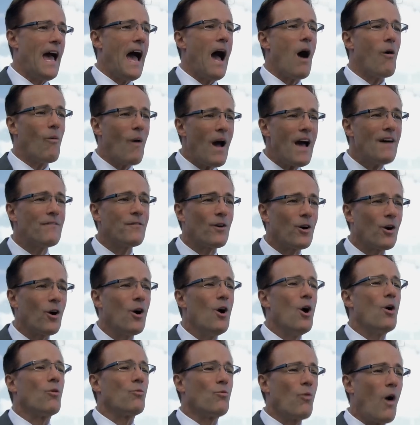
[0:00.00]

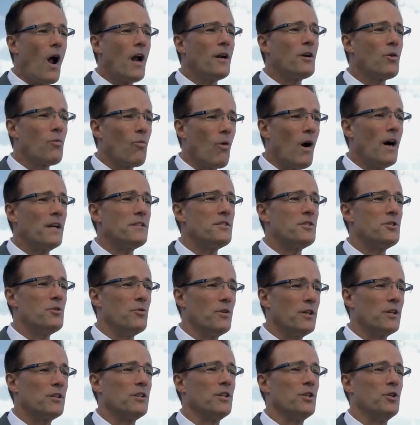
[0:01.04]
However, Rauner wants
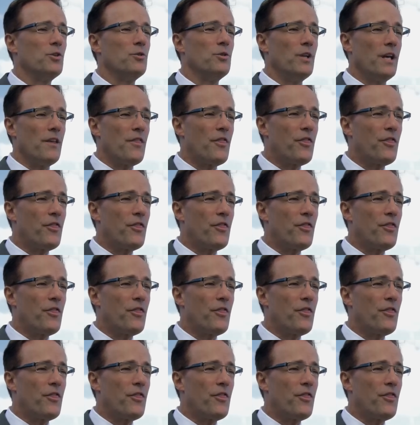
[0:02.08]
to include